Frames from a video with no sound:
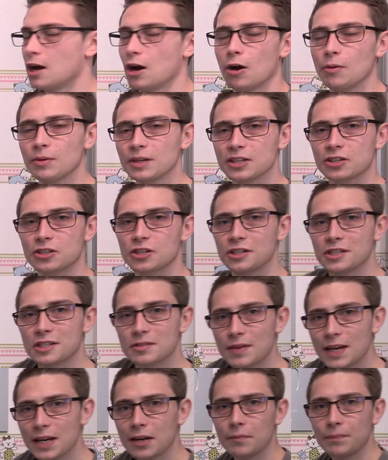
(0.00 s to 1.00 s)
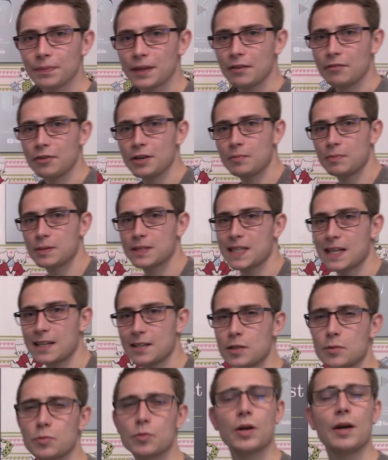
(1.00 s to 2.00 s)
Hope you enjoyed this video. If you did, please
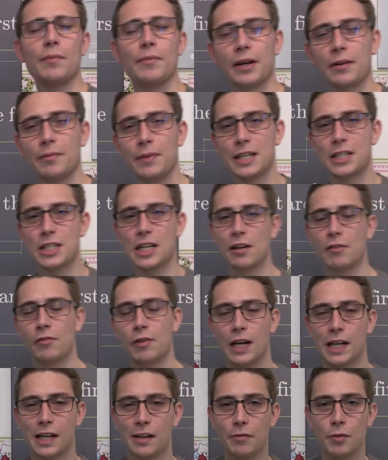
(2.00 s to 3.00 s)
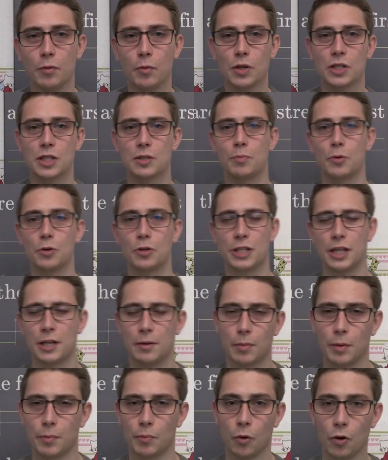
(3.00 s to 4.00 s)
like, subscribe, and comment channel, like if you want to support channel
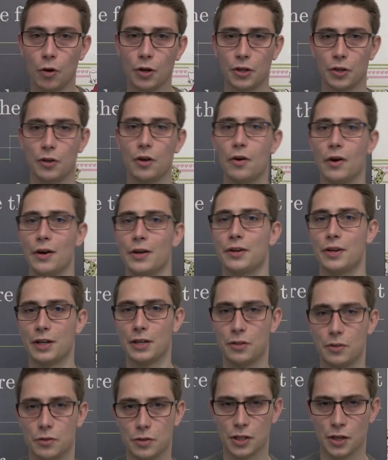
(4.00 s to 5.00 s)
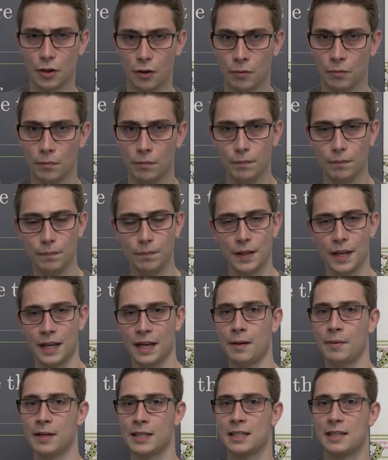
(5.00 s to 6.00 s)
a bit more, you know how you can do so.
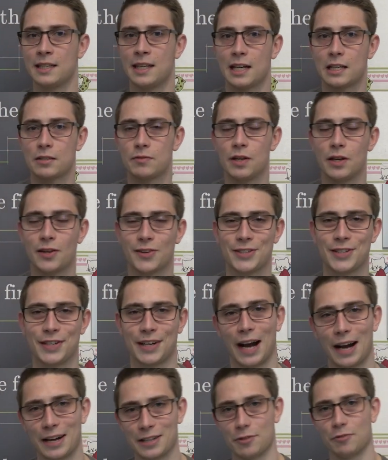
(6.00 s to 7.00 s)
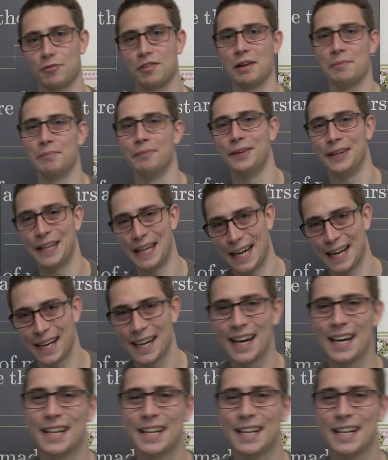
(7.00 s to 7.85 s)
And up until the next video, I wish you guys a flammable day.